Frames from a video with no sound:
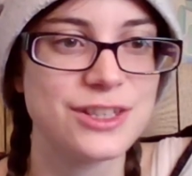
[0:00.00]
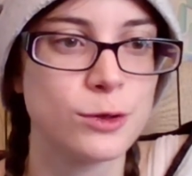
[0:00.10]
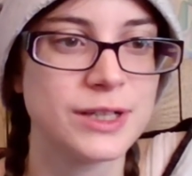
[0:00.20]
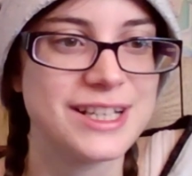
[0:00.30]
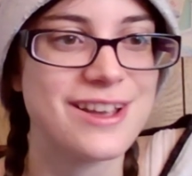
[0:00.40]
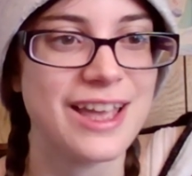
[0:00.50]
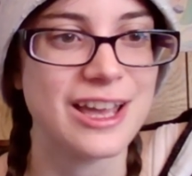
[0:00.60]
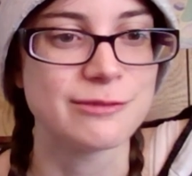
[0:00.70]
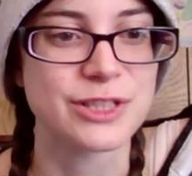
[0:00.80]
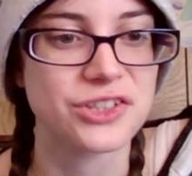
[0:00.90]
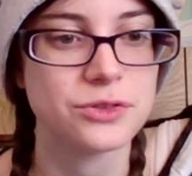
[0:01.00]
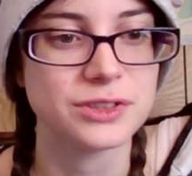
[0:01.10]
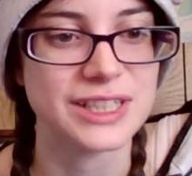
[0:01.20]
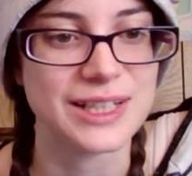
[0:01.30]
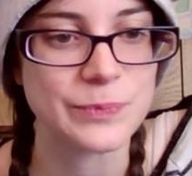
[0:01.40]
8:20 a.m. a
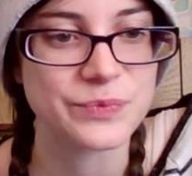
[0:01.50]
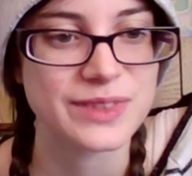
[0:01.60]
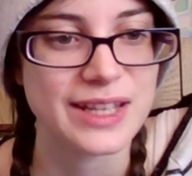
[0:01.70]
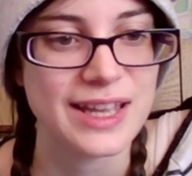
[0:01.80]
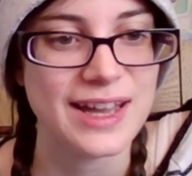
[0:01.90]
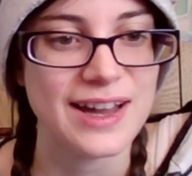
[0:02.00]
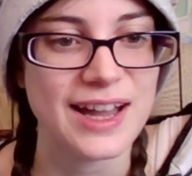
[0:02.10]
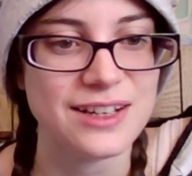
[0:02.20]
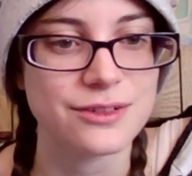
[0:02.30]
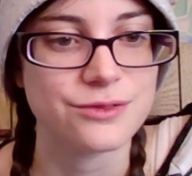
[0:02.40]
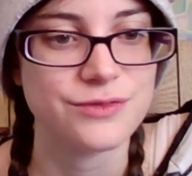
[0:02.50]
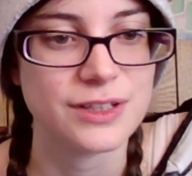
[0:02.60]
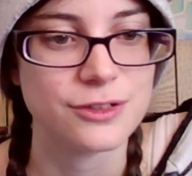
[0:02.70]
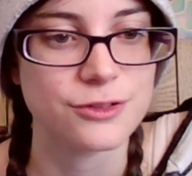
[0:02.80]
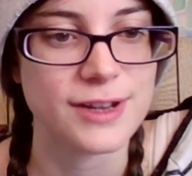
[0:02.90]
school day. I don't
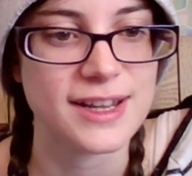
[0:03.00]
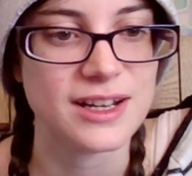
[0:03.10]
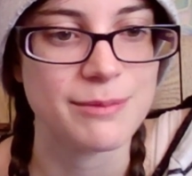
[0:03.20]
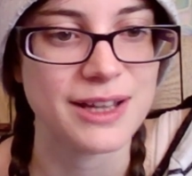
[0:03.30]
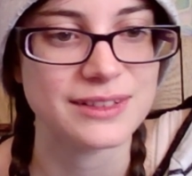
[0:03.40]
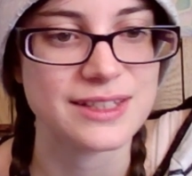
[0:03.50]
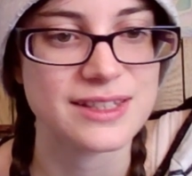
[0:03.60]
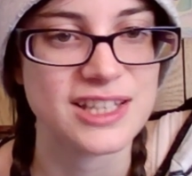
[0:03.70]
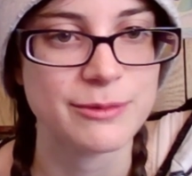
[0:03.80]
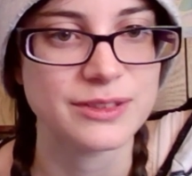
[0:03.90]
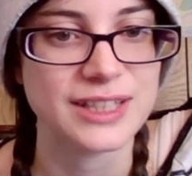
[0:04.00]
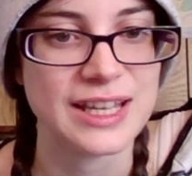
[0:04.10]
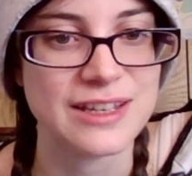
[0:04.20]
feel great about this double